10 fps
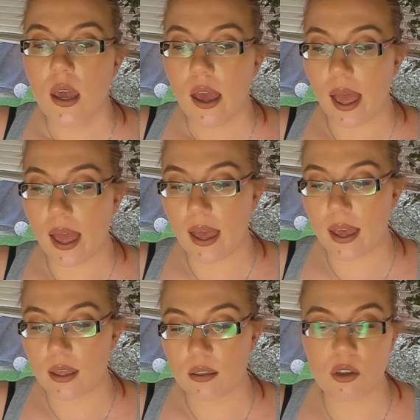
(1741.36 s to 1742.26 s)

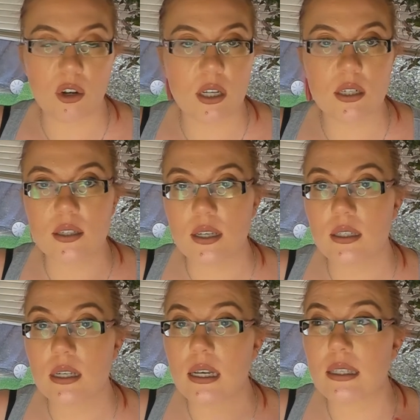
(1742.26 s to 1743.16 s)
are 30 to
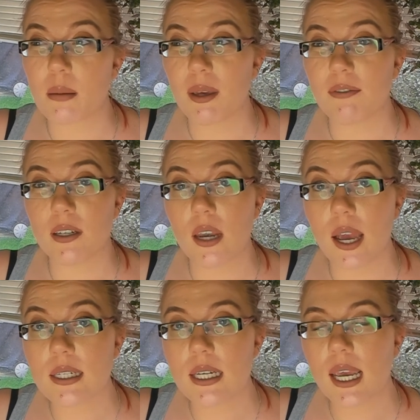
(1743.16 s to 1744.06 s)
60, some even
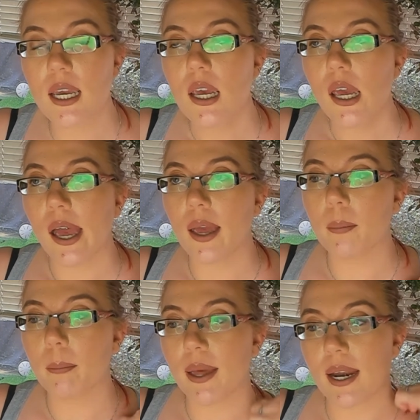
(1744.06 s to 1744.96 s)
90,
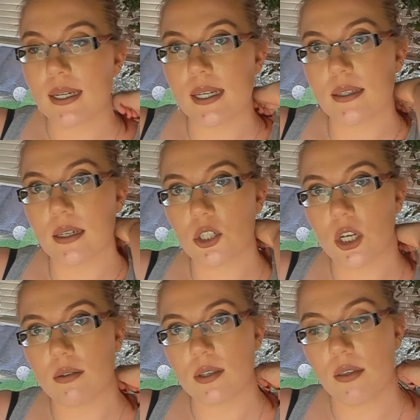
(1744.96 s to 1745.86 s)
but Artistic
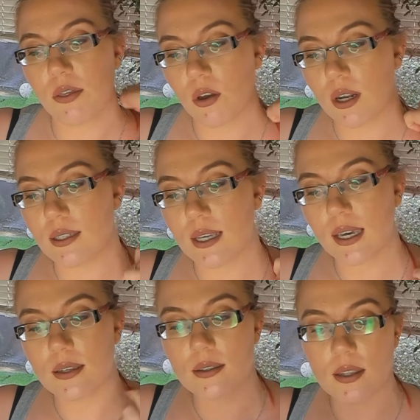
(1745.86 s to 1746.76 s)
gels are 30
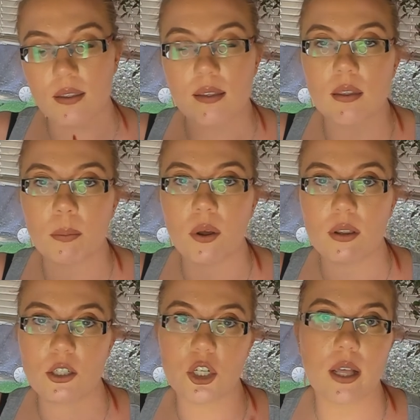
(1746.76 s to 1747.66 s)
seconds, and then the
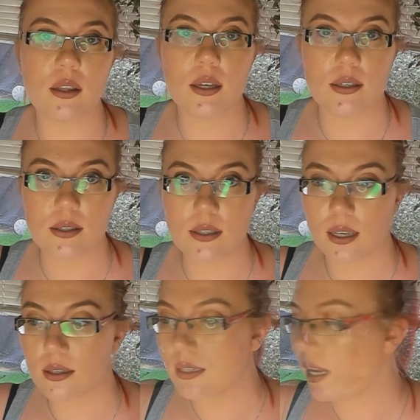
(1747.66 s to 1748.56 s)
PolyGel is
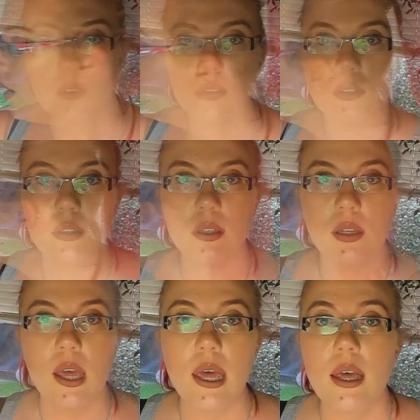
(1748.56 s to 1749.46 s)
60.
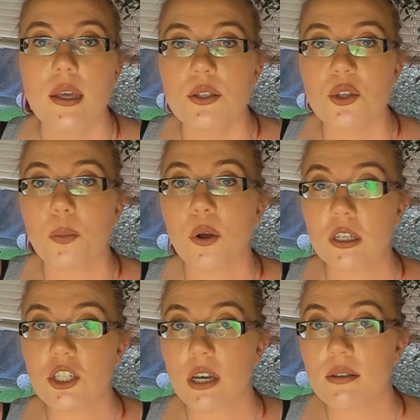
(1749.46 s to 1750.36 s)
So
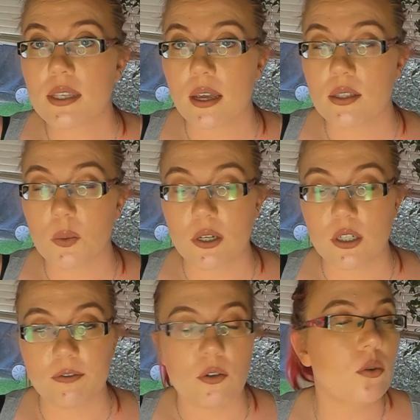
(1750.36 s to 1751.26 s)
PolyGel sounds
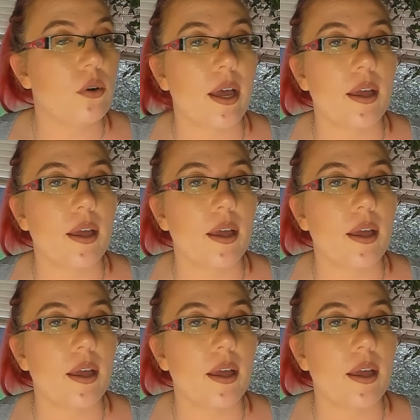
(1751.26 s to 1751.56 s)
wonderful.